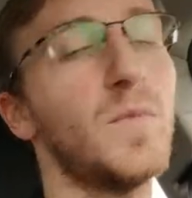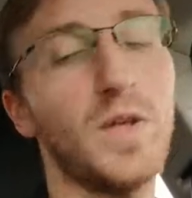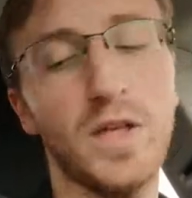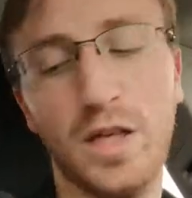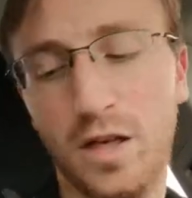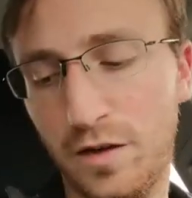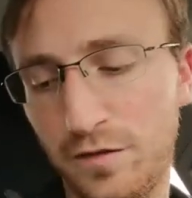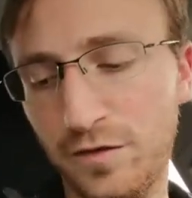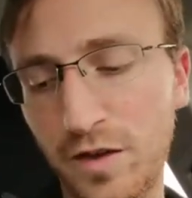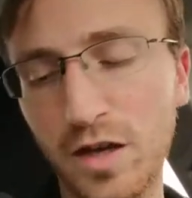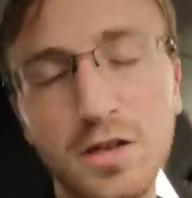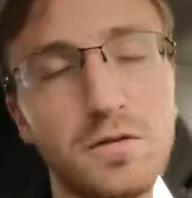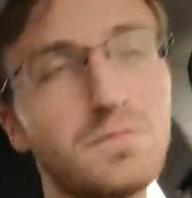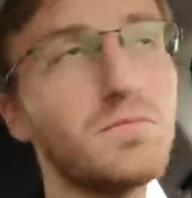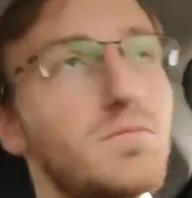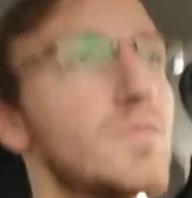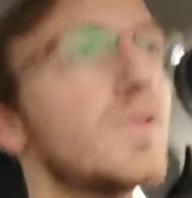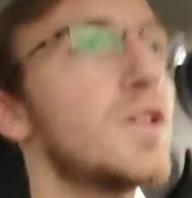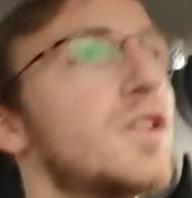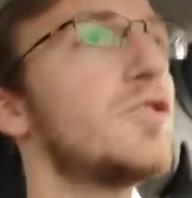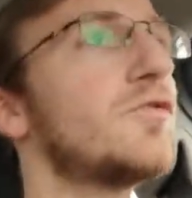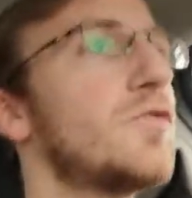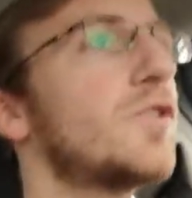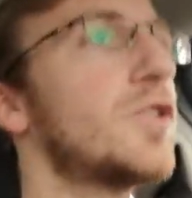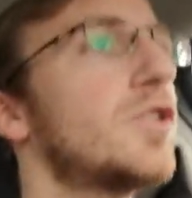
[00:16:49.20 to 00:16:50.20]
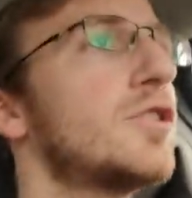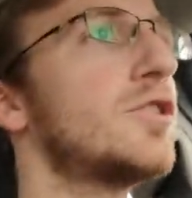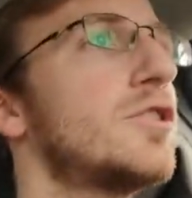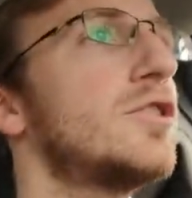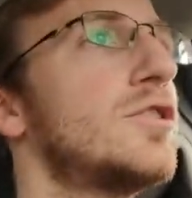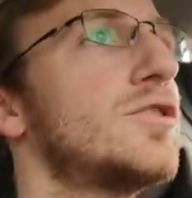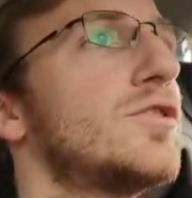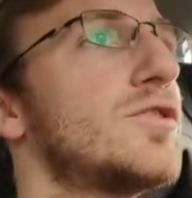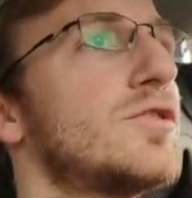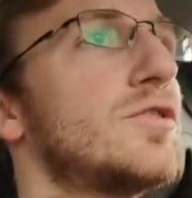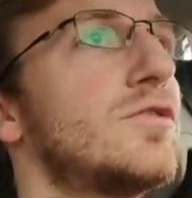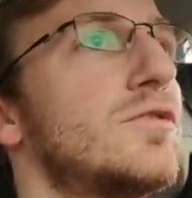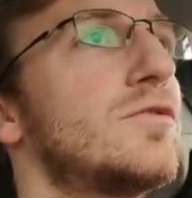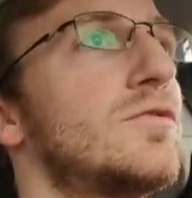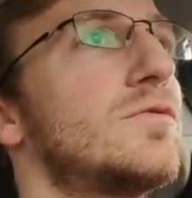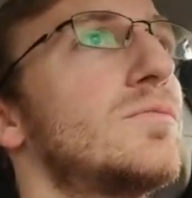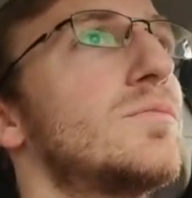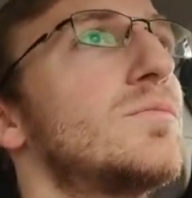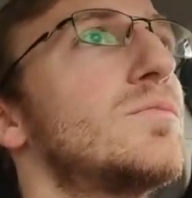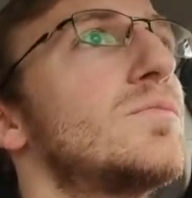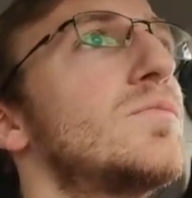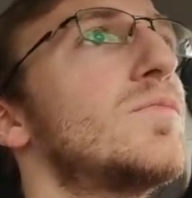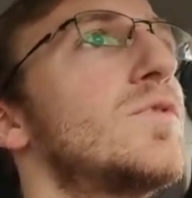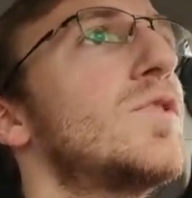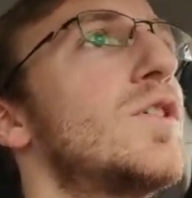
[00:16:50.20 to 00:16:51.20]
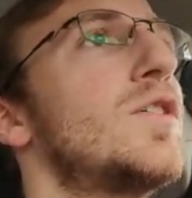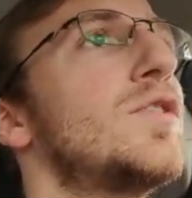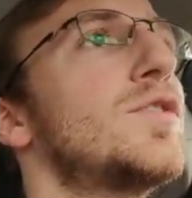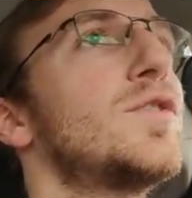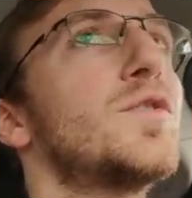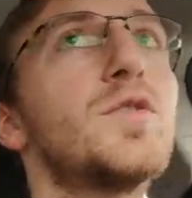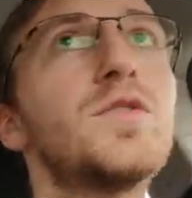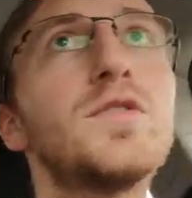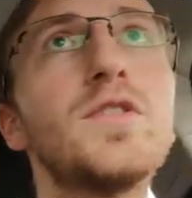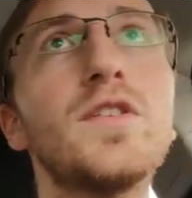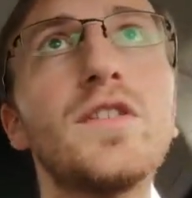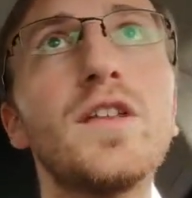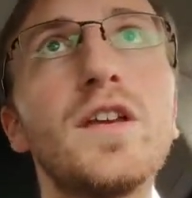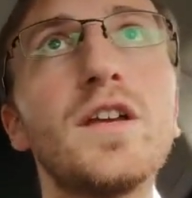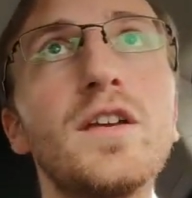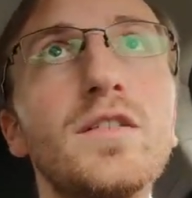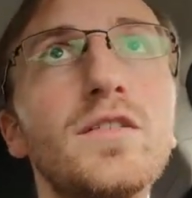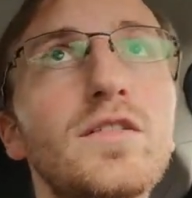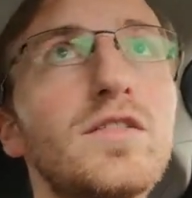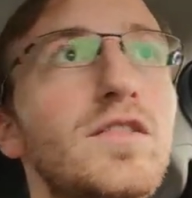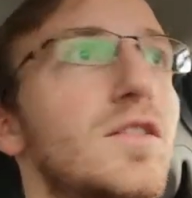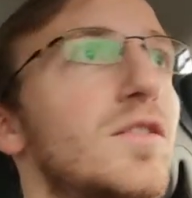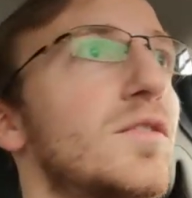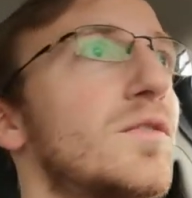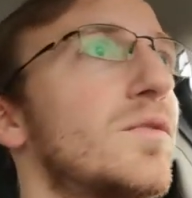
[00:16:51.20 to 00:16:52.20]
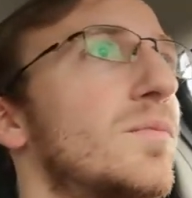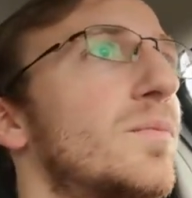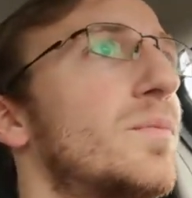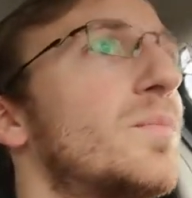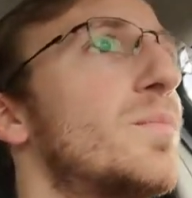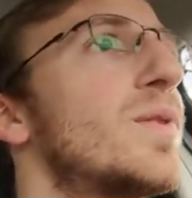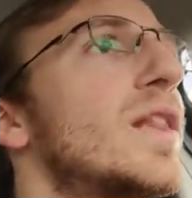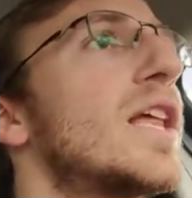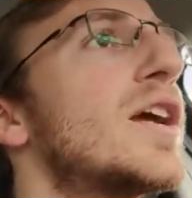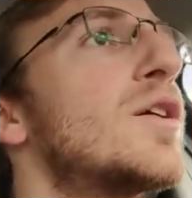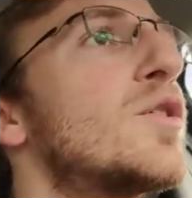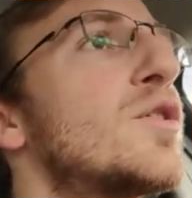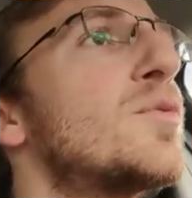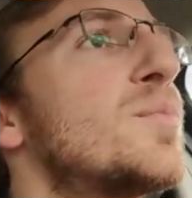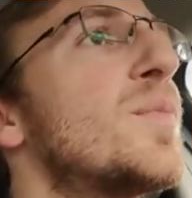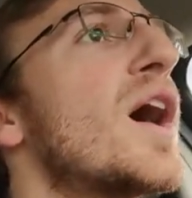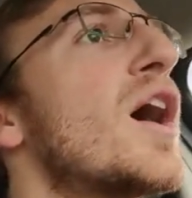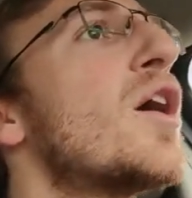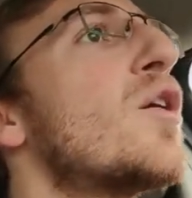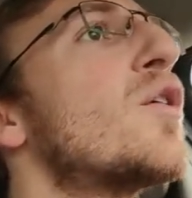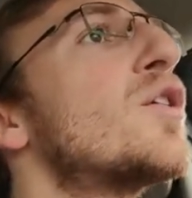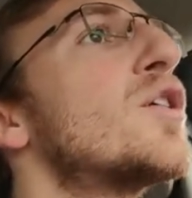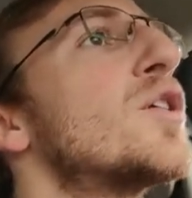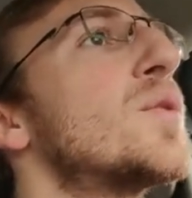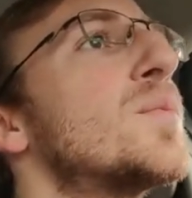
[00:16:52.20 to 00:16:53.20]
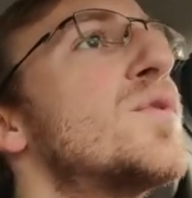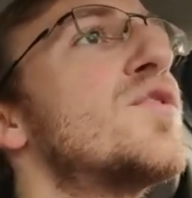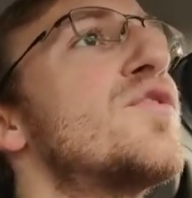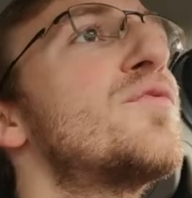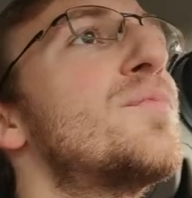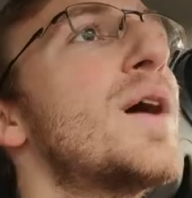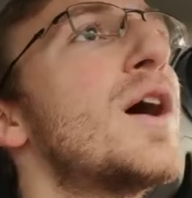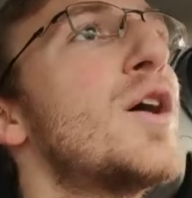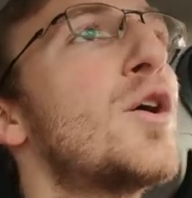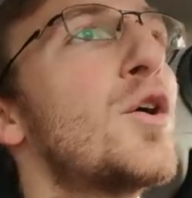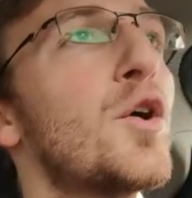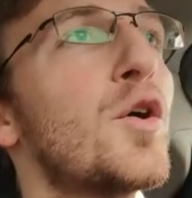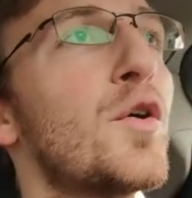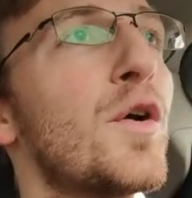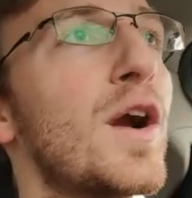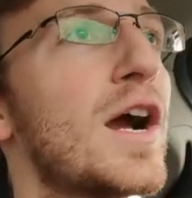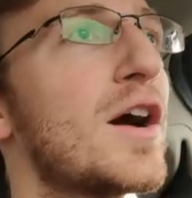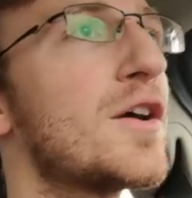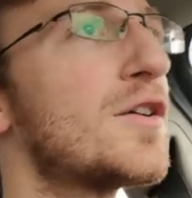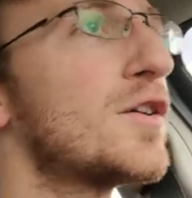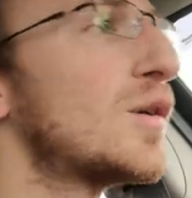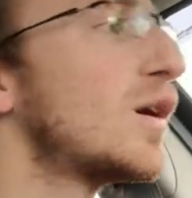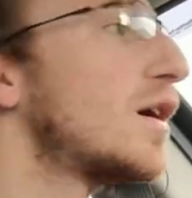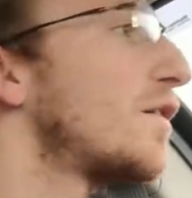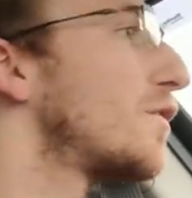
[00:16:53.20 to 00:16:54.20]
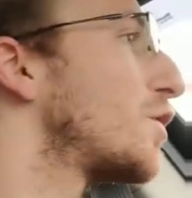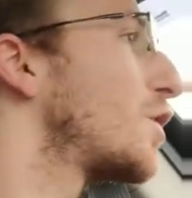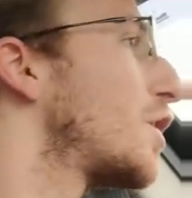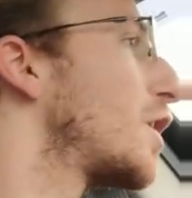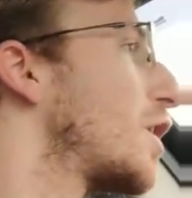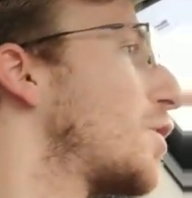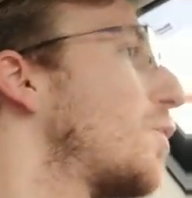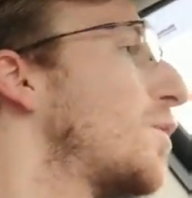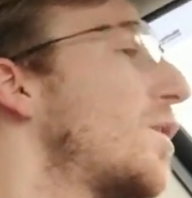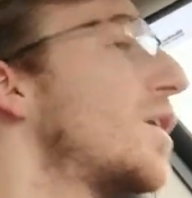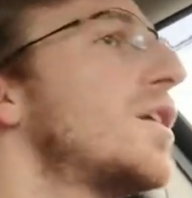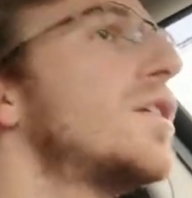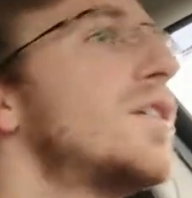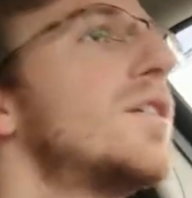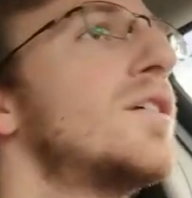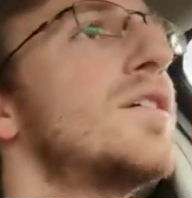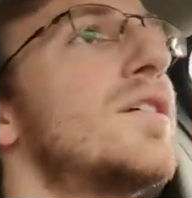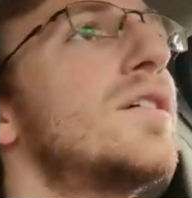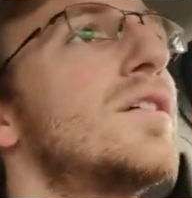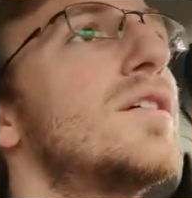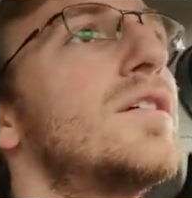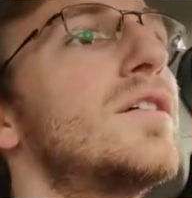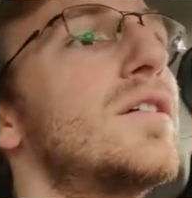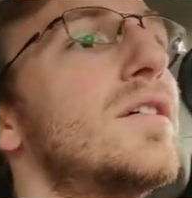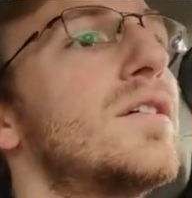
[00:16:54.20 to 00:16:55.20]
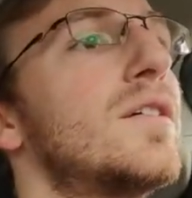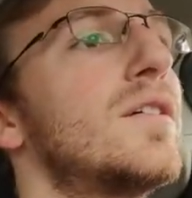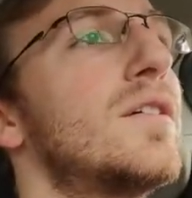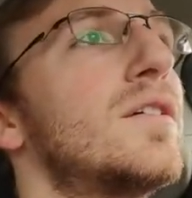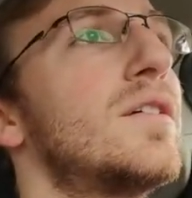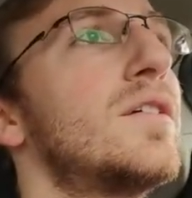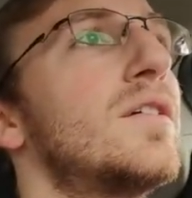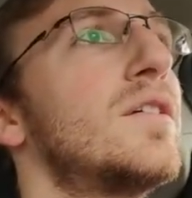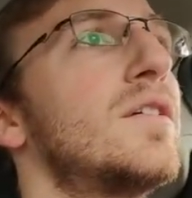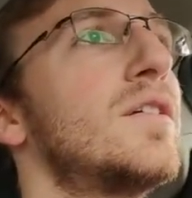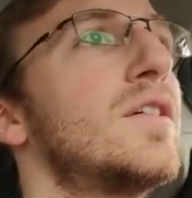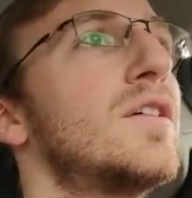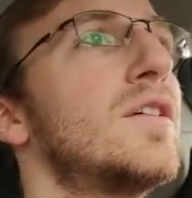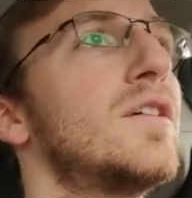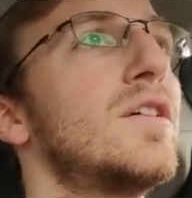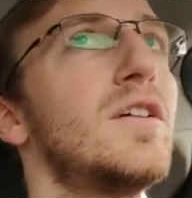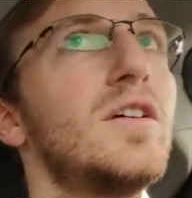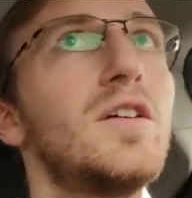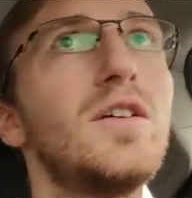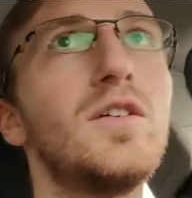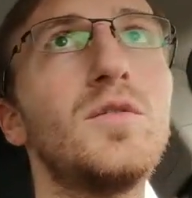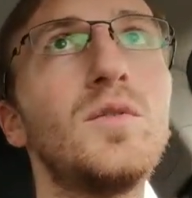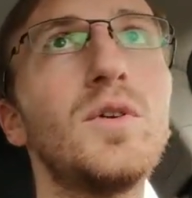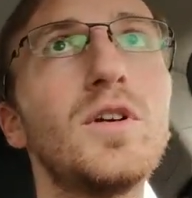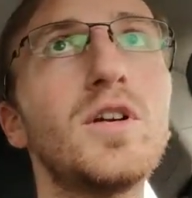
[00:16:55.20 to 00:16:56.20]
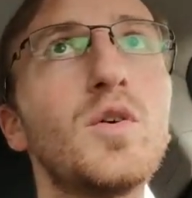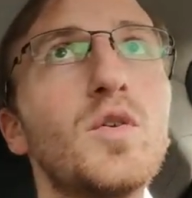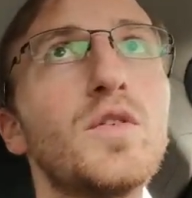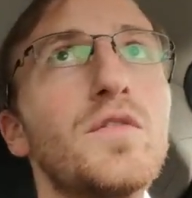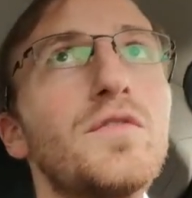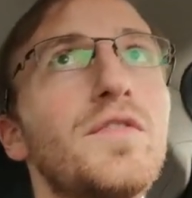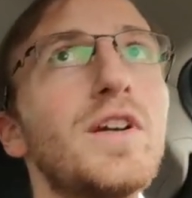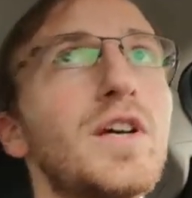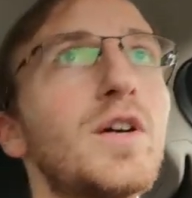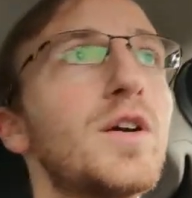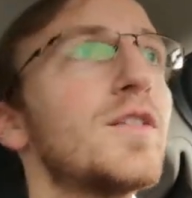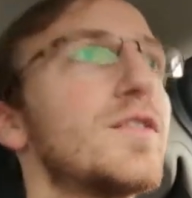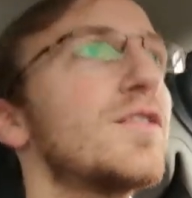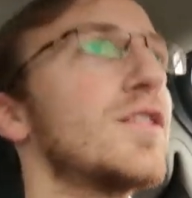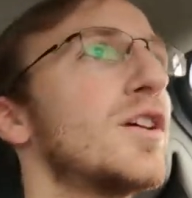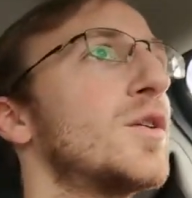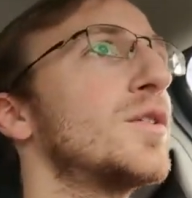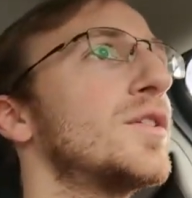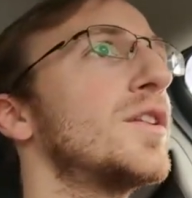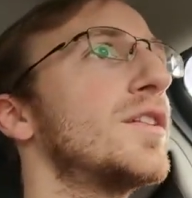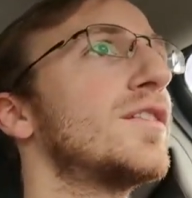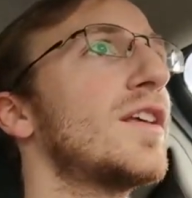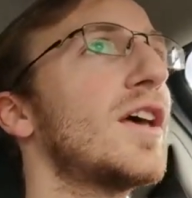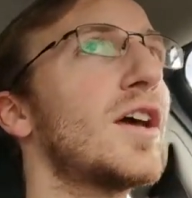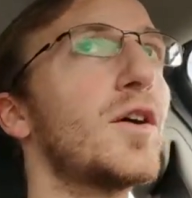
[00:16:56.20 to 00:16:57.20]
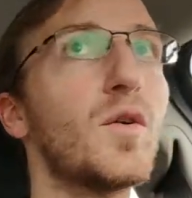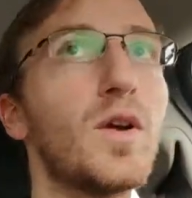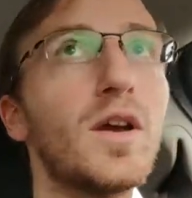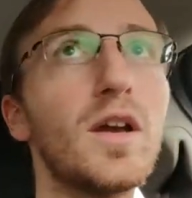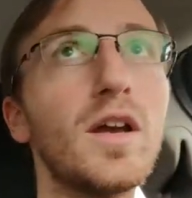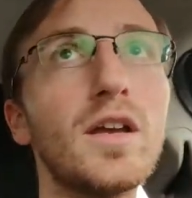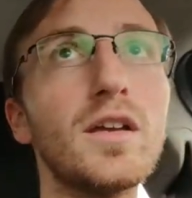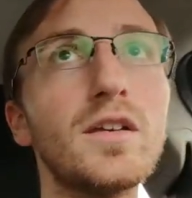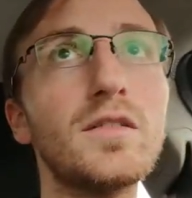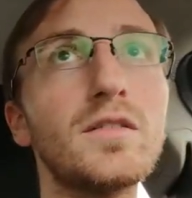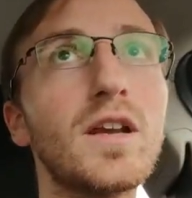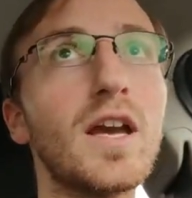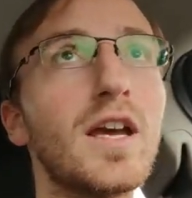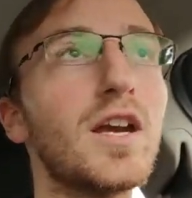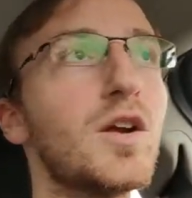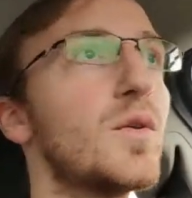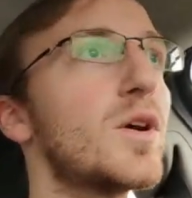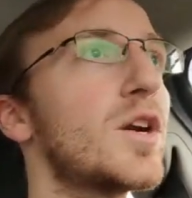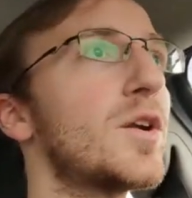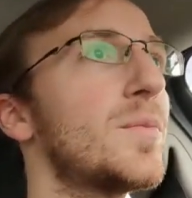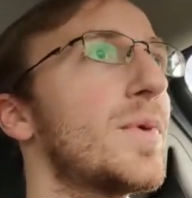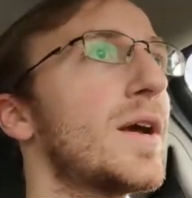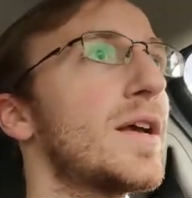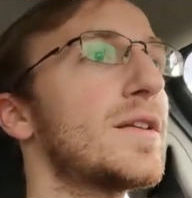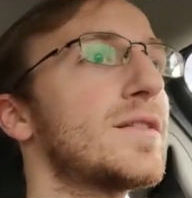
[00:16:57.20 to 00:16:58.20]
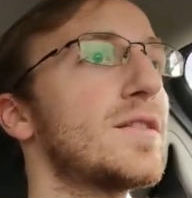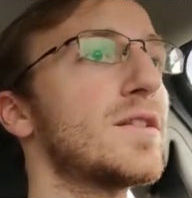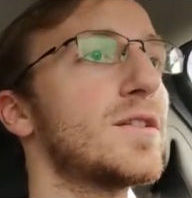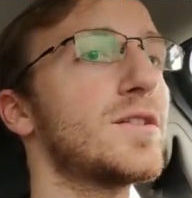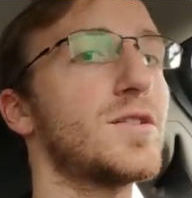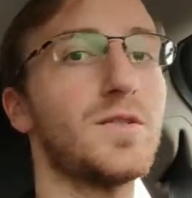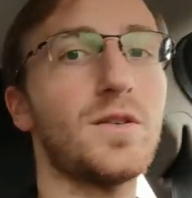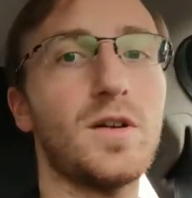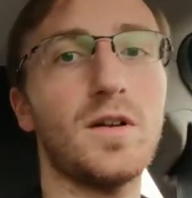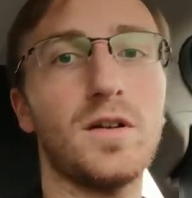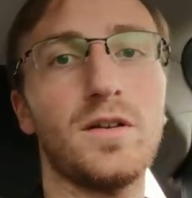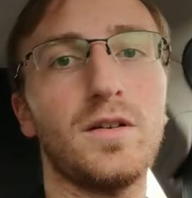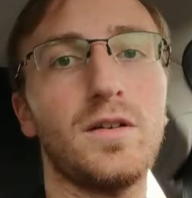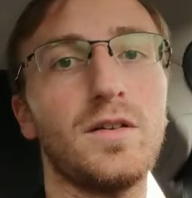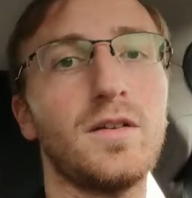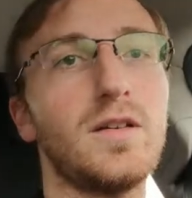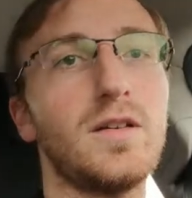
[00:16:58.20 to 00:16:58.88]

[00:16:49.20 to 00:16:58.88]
Yeah, I've got inverters and all sorts of things to play with power and move power around however I want. We're going very slow on this highway. I kind of want to pass this truck.